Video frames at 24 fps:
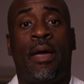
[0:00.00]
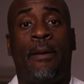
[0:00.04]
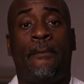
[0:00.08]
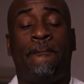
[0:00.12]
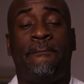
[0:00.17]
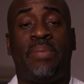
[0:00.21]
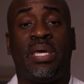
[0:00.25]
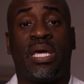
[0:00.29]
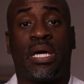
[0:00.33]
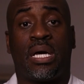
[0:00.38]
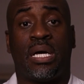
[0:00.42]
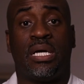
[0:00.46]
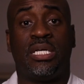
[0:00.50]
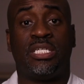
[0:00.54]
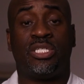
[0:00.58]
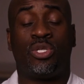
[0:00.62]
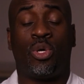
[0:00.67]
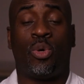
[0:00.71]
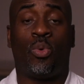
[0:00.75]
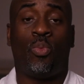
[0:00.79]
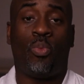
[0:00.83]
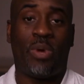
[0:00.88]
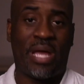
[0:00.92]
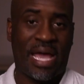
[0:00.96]
because
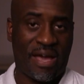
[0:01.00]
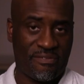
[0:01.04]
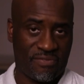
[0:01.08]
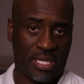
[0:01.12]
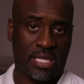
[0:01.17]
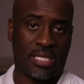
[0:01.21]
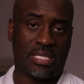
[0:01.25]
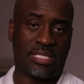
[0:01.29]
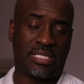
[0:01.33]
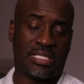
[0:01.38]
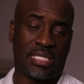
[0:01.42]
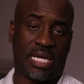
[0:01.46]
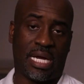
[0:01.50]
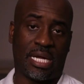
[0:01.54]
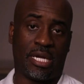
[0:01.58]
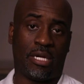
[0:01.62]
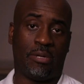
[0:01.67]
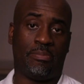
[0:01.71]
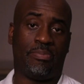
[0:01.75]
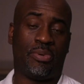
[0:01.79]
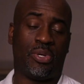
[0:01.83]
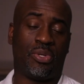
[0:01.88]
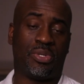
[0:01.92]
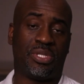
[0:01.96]
we have to hit a
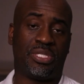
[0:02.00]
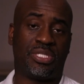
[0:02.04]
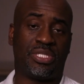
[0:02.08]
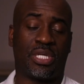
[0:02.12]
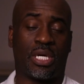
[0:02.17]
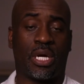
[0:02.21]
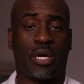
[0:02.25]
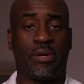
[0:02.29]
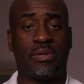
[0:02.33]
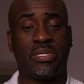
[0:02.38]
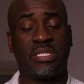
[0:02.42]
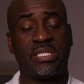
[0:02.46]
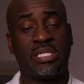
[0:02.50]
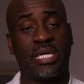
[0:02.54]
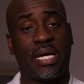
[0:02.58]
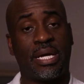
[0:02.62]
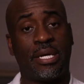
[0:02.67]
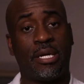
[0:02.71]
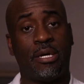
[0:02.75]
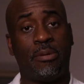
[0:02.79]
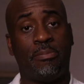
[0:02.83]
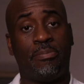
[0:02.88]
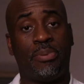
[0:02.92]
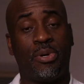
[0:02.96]
sign-up bonus. The current
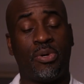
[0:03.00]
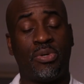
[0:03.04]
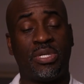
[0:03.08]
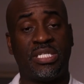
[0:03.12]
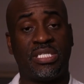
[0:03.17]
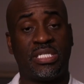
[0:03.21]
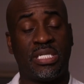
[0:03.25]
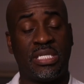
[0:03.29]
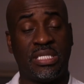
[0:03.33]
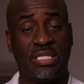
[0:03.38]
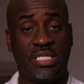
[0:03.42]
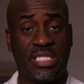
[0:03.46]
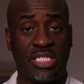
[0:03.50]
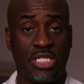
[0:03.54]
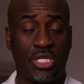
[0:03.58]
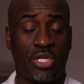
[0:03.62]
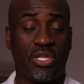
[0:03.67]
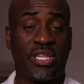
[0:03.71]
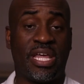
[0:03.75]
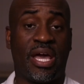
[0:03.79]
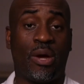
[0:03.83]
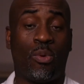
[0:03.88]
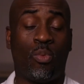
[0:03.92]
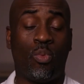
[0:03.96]
sign-up bonus and deal
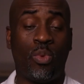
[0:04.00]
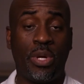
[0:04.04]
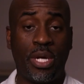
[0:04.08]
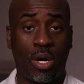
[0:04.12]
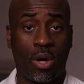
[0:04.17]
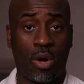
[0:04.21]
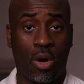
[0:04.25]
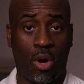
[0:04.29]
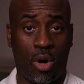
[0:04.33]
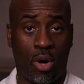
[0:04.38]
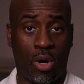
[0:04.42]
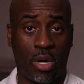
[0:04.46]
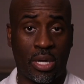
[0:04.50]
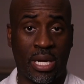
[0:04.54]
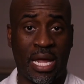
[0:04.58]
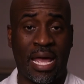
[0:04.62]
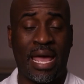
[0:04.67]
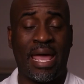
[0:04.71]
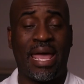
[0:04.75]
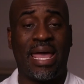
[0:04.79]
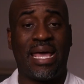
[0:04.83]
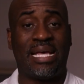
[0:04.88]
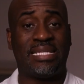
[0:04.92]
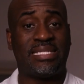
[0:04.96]
that we are on
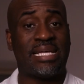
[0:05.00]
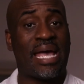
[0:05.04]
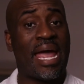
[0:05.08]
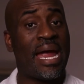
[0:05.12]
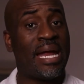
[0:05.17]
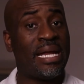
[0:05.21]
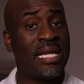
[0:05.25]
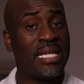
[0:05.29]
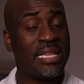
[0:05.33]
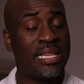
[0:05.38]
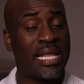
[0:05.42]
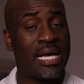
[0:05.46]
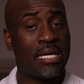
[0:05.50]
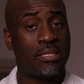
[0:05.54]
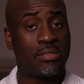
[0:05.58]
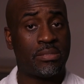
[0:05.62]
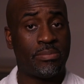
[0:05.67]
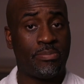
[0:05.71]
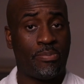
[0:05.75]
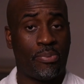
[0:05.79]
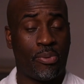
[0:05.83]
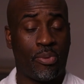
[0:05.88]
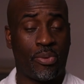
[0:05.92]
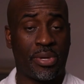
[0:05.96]
is
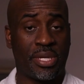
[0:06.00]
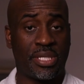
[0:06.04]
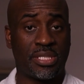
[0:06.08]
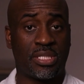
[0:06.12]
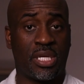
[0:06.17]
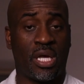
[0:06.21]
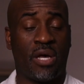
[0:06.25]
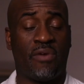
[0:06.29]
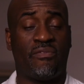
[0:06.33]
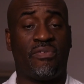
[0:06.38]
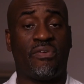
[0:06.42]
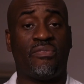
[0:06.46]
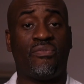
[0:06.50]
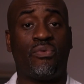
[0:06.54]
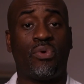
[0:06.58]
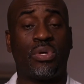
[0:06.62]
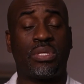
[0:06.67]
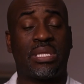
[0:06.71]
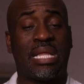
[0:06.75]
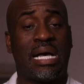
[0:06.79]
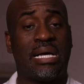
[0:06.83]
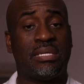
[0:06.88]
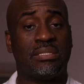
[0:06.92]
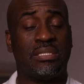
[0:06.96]
80,000 points for
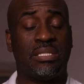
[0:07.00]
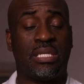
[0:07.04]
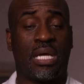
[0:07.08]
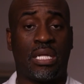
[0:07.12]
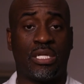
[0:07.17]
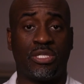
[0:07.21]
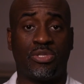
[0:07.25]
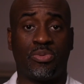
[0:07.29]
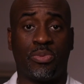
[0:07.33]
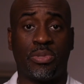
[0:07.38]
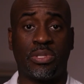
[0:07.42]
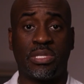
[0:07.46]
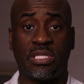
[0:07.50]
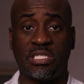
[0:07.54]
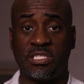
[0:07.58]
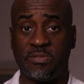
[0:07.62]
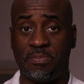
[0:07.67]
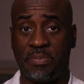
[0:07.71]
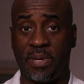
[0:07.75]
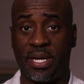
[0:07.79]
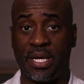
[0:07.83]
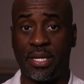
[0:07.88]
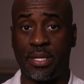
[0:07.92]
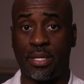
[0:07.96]
$4,000 worth of
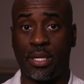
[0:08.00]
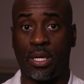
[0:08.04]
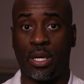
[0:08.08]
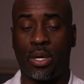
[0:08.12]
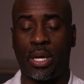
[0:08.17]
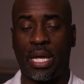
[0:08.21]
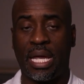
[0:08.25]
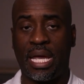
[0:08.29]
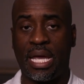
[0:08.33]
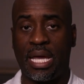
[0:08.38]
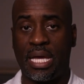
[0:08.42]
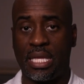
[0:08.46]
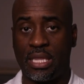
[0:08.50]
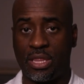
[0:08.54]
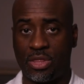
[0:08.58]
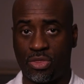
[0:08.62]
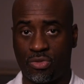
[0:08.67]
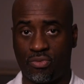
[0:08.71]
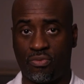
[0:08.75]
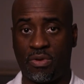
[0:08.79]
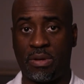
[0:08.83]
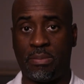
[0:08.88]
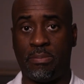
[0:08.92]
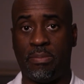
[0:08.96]
spend in
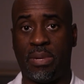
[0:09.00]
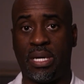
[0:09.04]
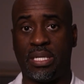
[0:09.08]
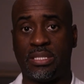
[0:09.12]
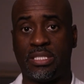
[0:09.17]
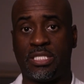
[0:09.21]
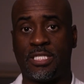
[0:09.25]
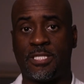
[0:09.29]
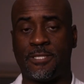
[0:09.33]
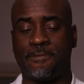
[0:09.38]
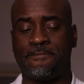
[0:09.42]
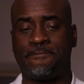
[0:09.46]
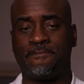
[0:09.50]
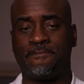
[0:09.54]
3 months.